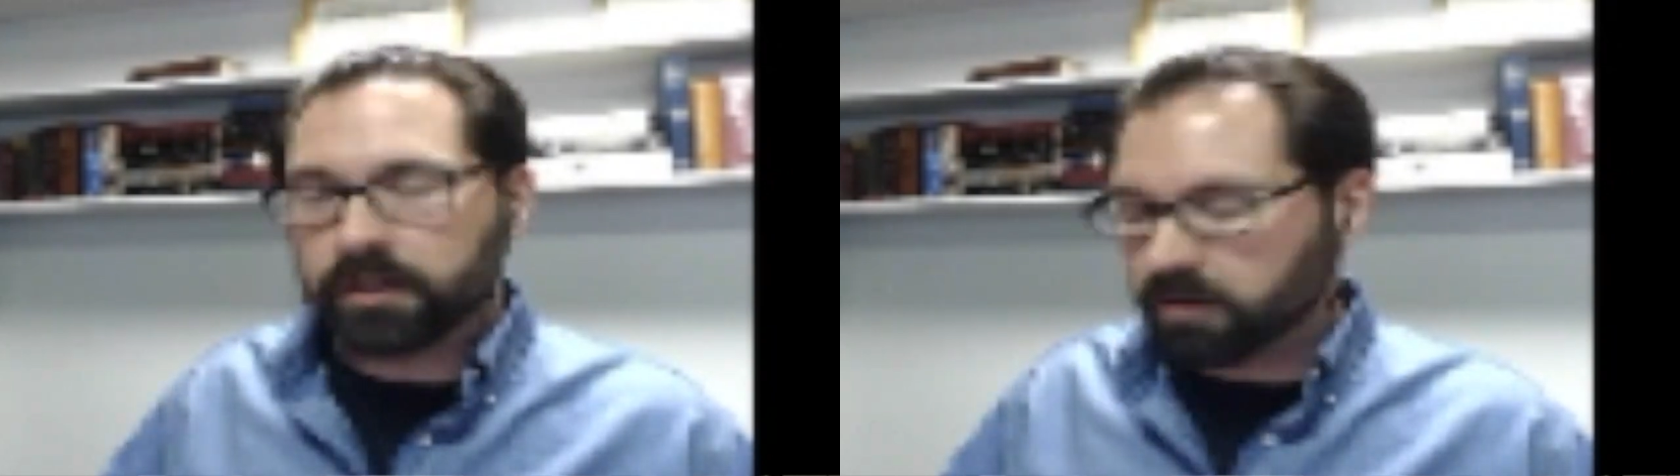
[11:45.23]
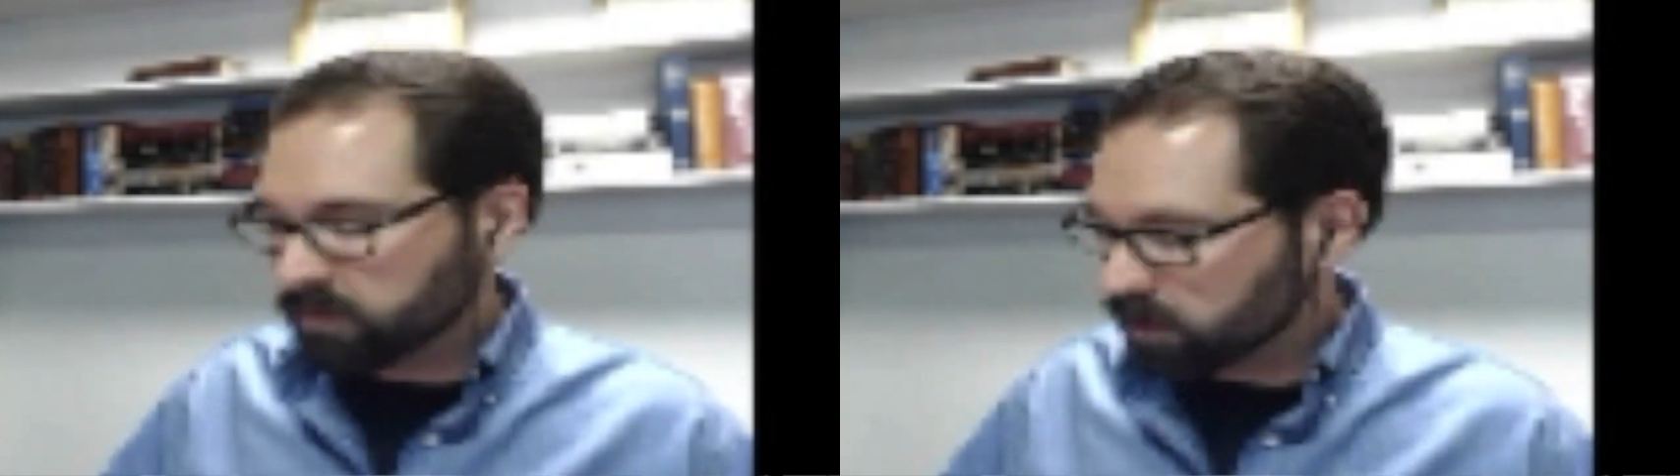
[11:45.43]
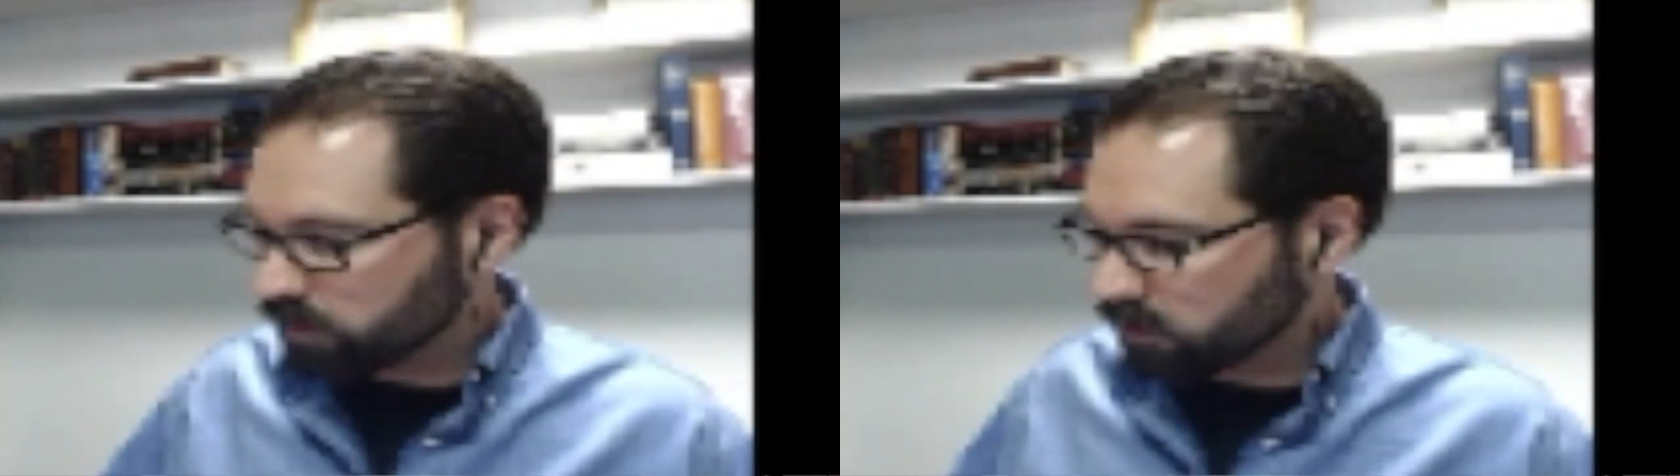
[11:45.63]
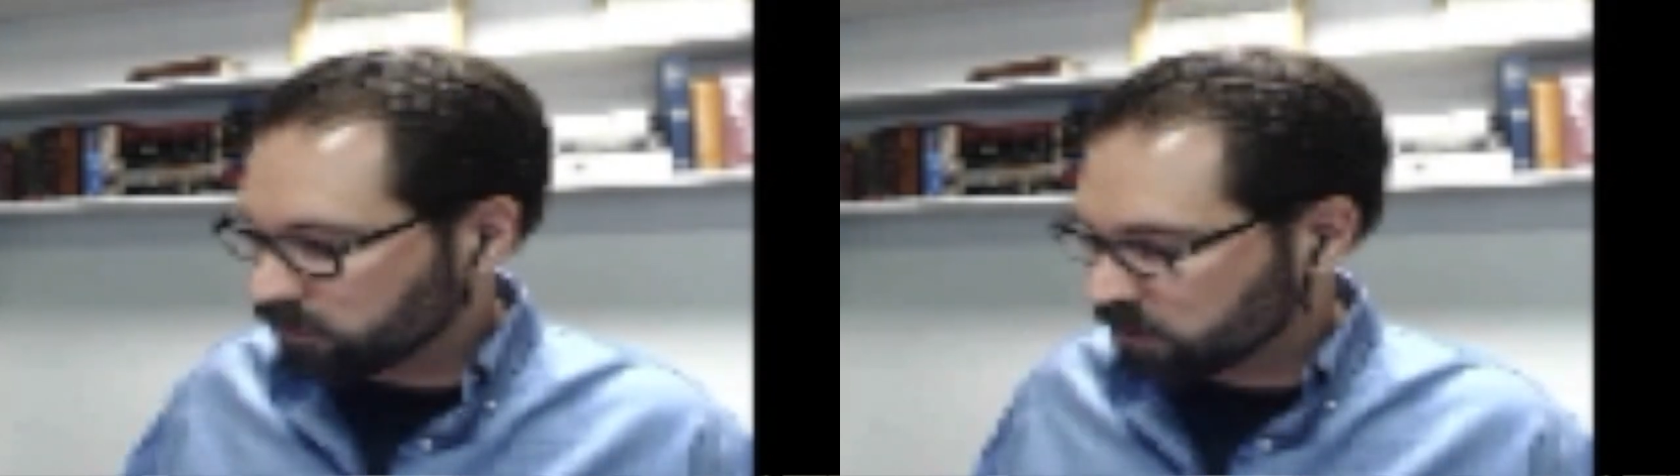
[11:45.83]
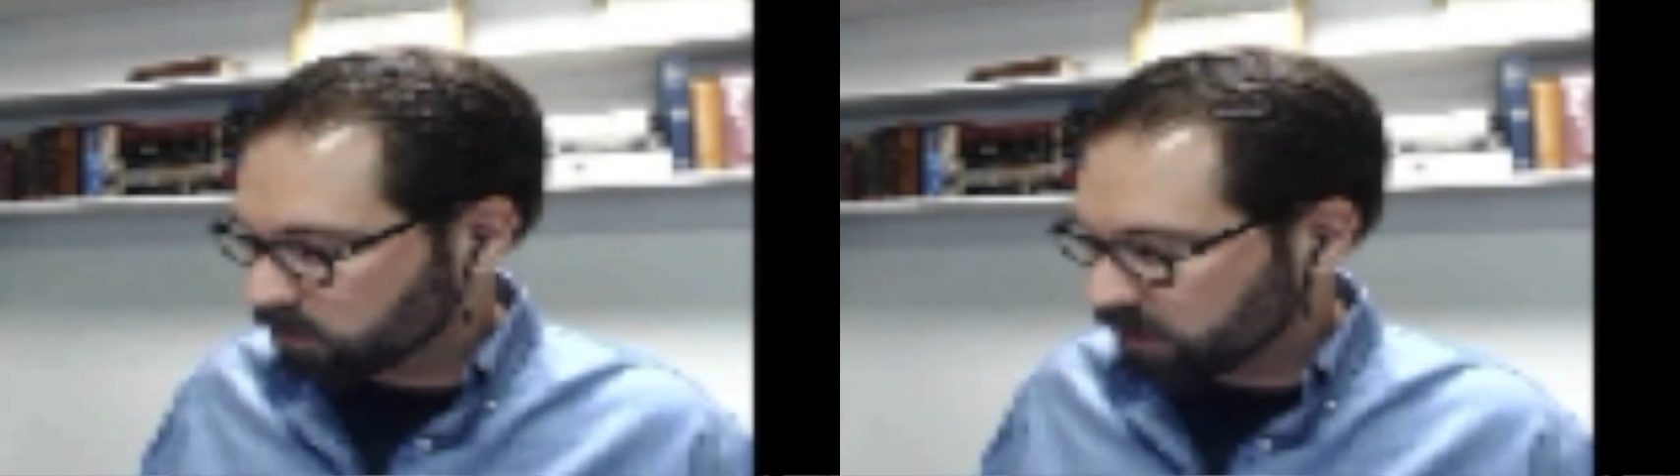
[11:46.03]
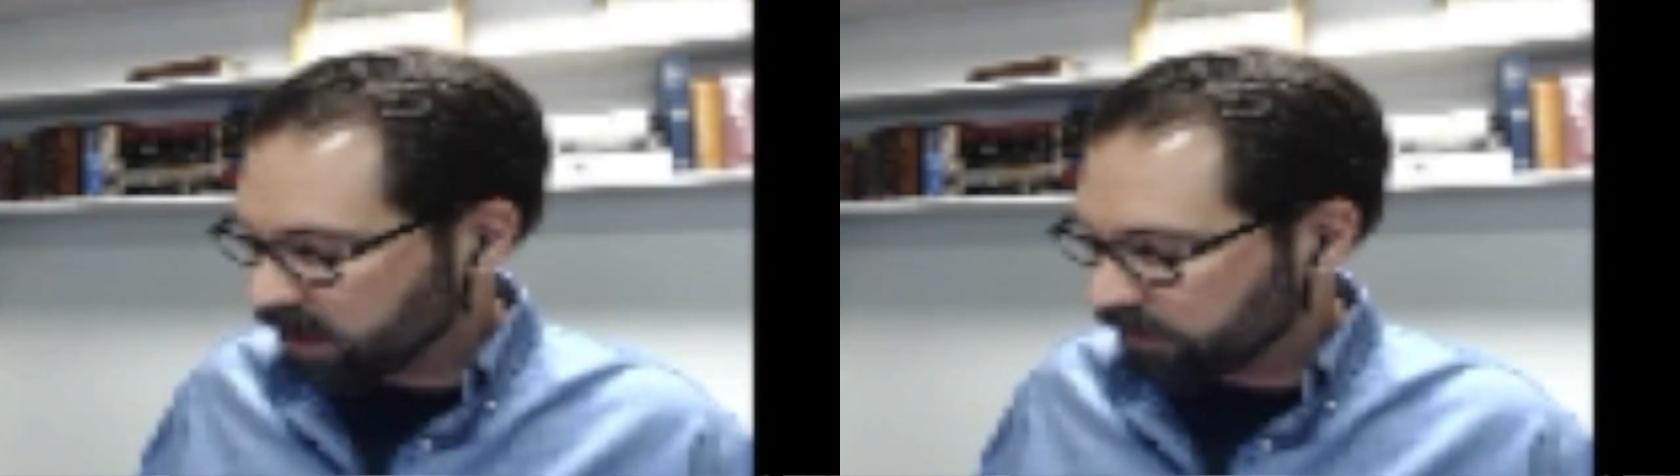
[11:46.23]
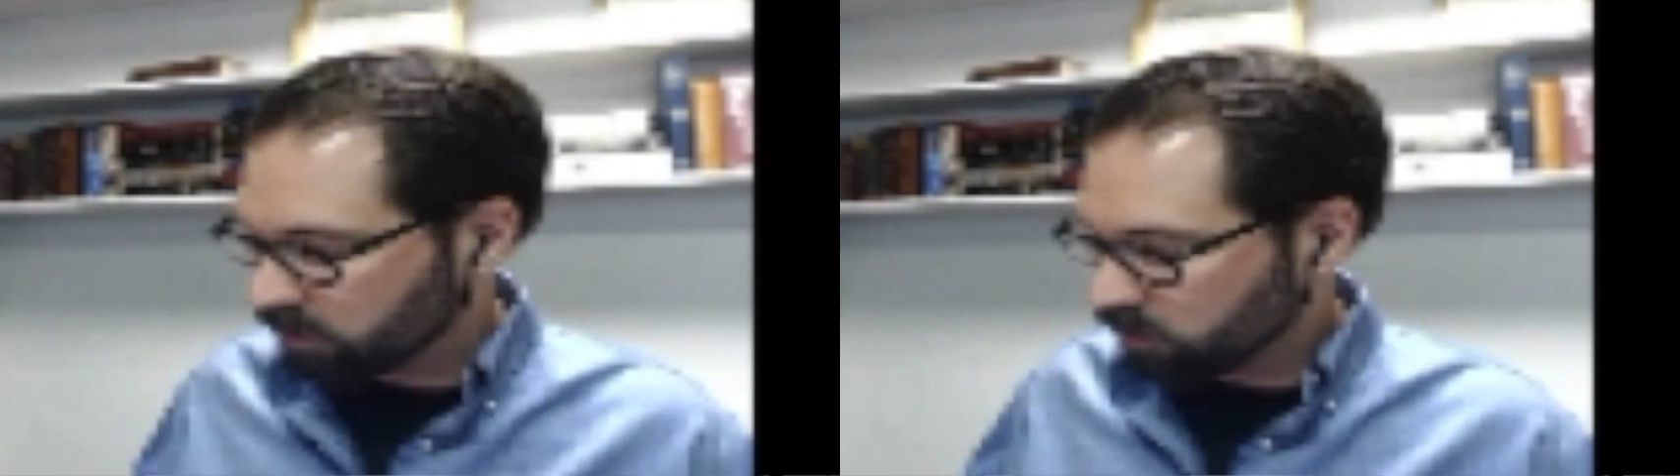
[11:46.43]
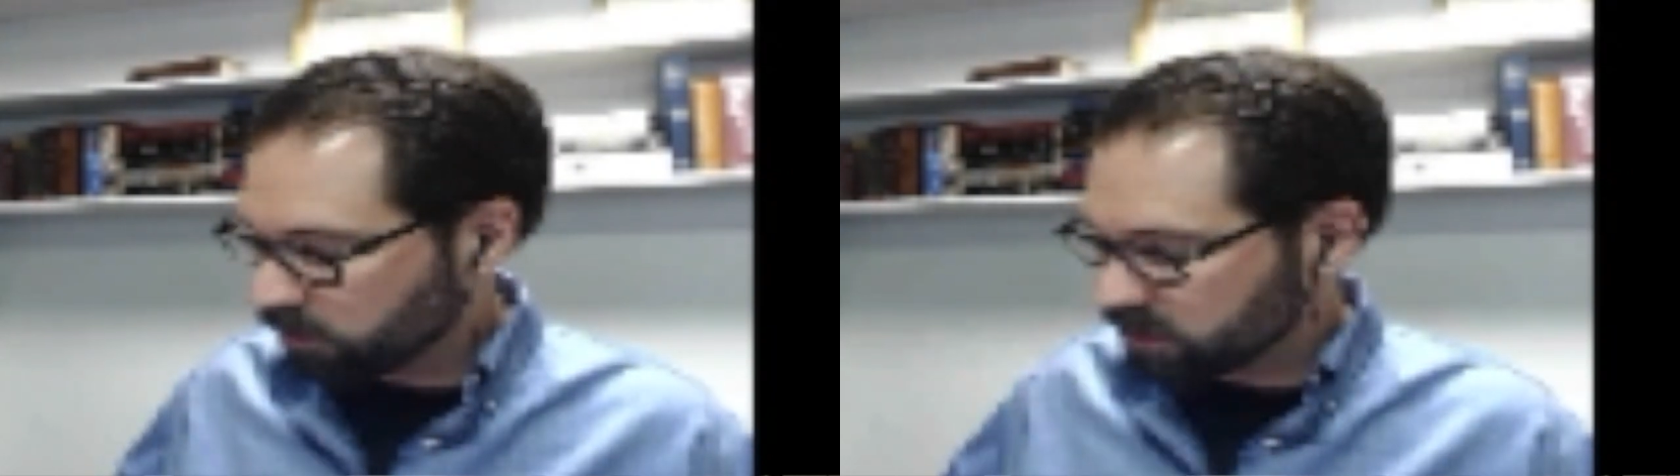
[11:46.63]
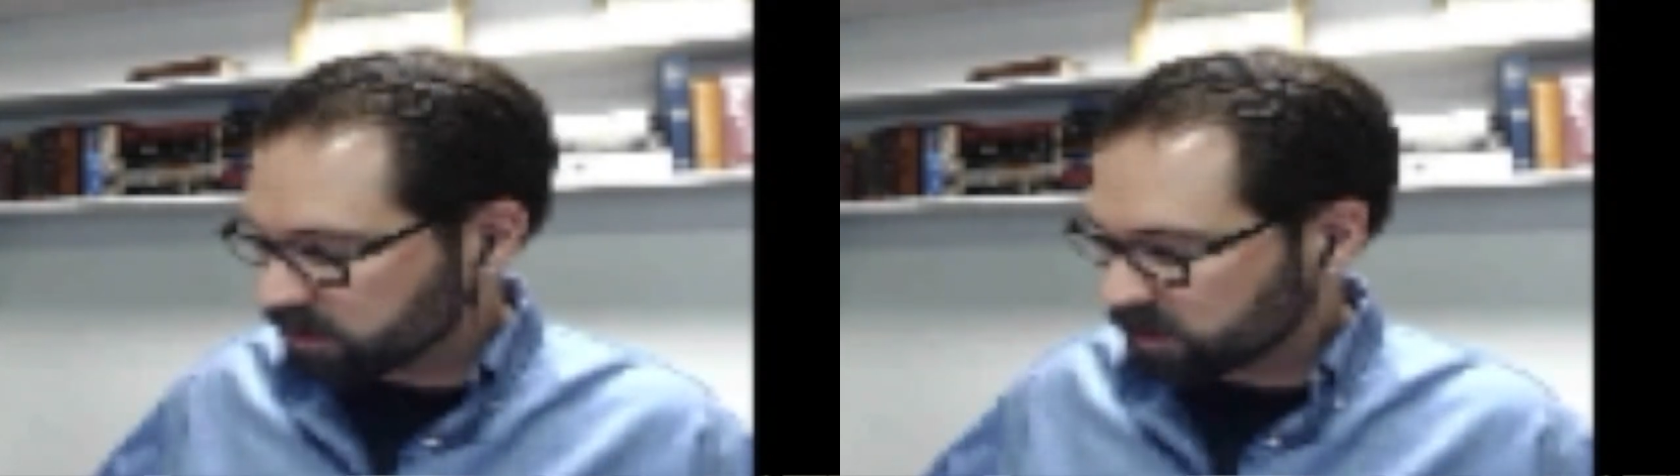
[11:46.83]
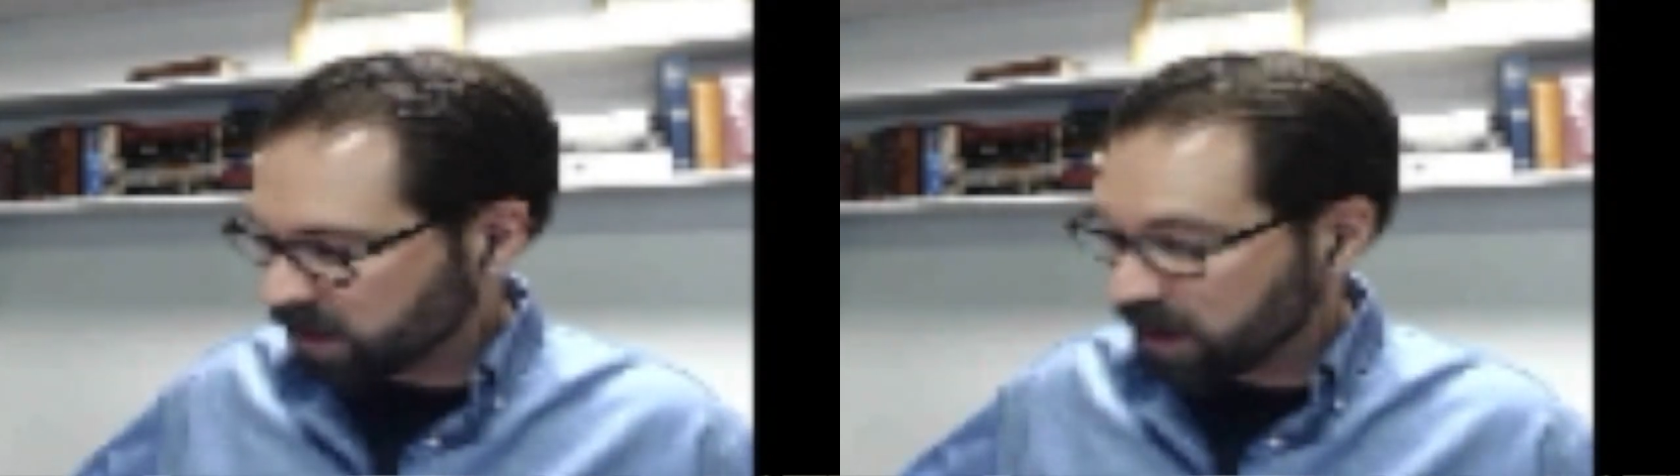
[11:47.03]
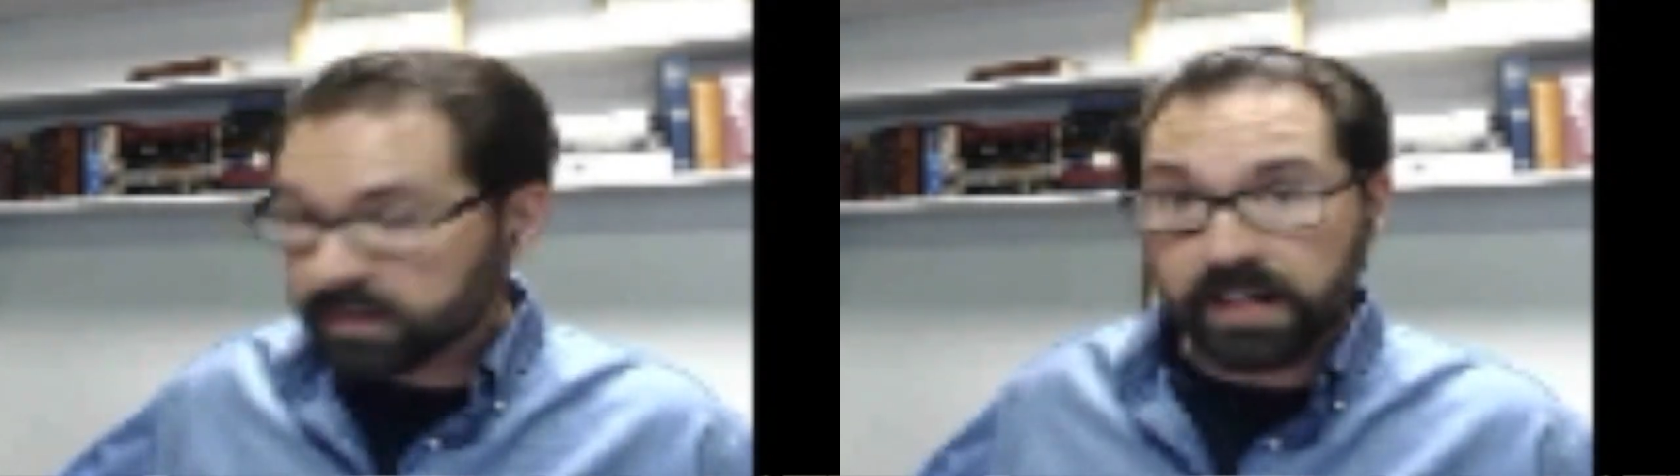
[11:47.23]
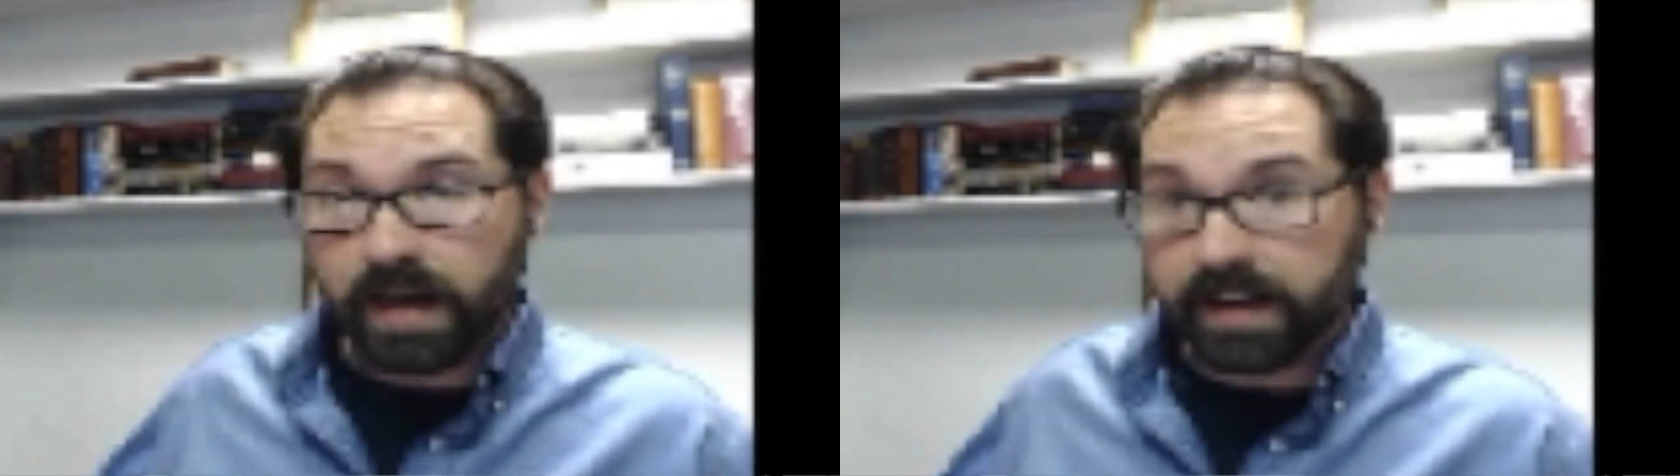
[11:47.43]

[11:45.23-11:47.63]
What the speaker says: and then go flip over to 11 where it says,